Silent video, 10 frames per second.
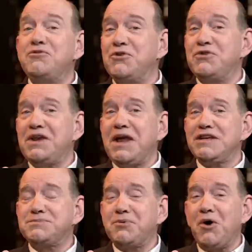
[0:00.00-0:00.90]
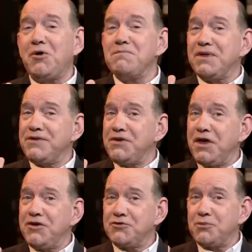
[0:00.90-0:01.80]
to today's program. This
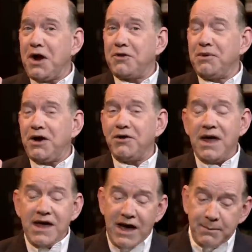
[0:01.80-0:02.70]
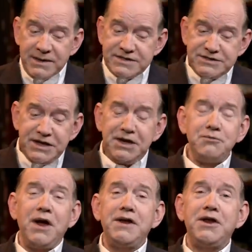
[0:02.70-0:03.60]
is Rick Renner. I've been sitting
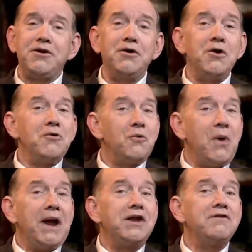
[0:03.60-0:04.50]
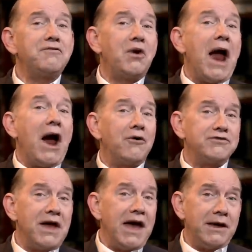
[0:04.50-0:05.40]
right here waiting for our
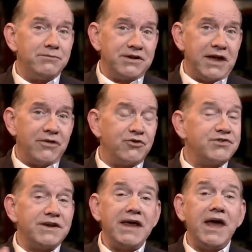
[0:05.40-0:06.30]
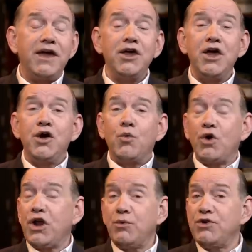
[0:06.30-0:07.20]
time together. And today we're
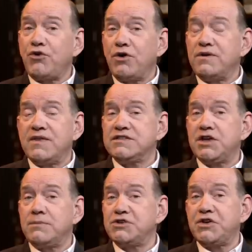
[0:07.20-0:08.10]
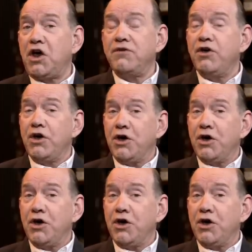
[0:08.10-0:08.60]
going to return to the subject of